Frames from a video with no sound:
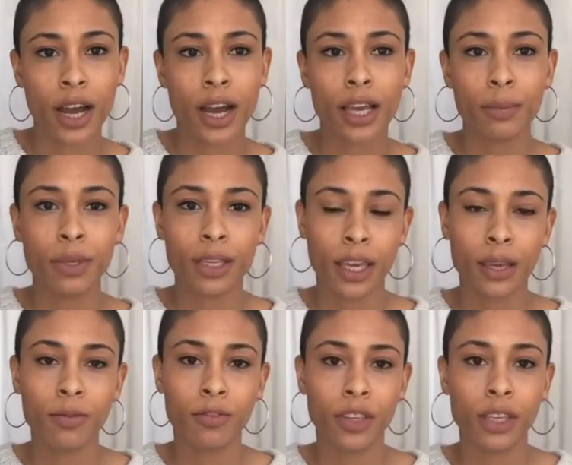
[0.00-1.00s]
I
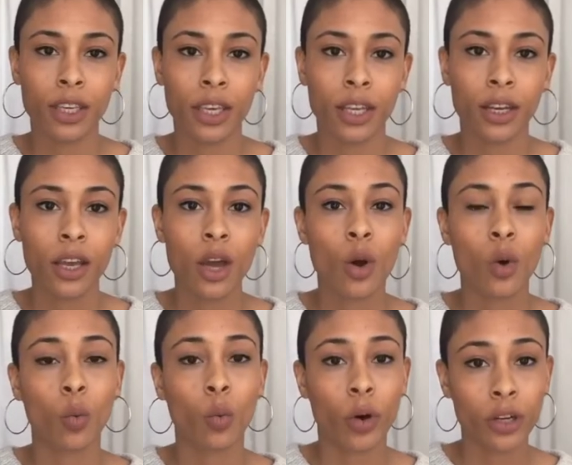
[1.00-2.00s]
became vegan
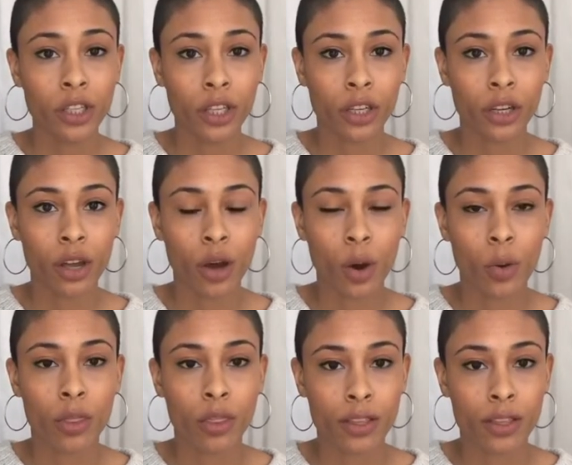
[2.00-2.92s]
1 year ago.